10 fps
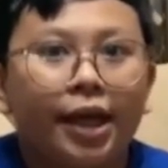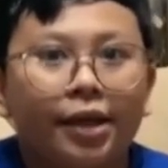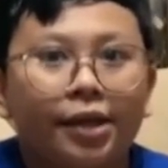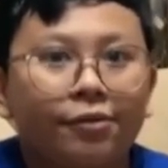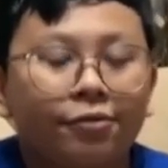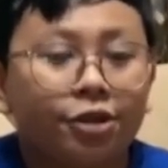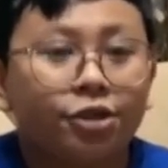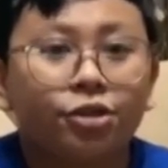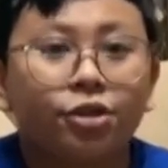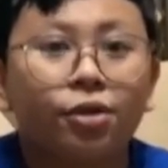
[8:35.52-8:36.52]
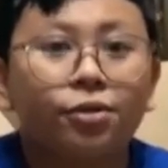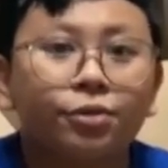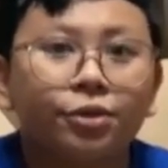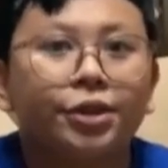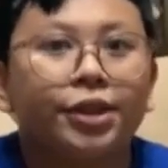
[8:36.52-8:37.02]
And it was
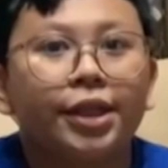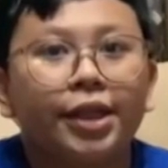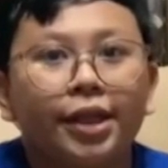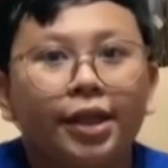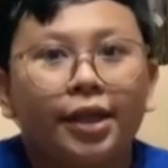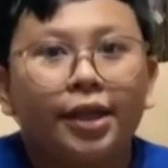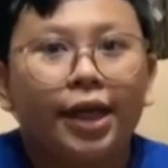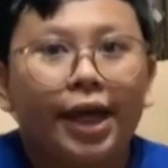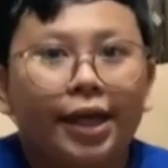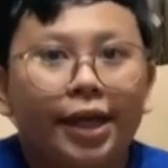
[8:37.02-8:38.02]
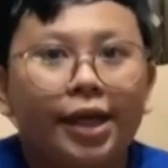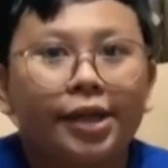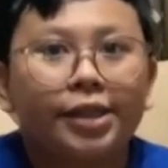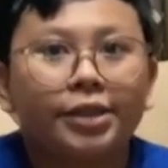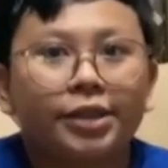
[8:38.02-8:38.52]
so good. I
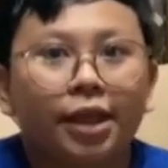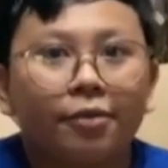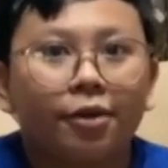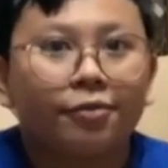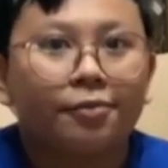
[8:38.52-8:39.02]
added some of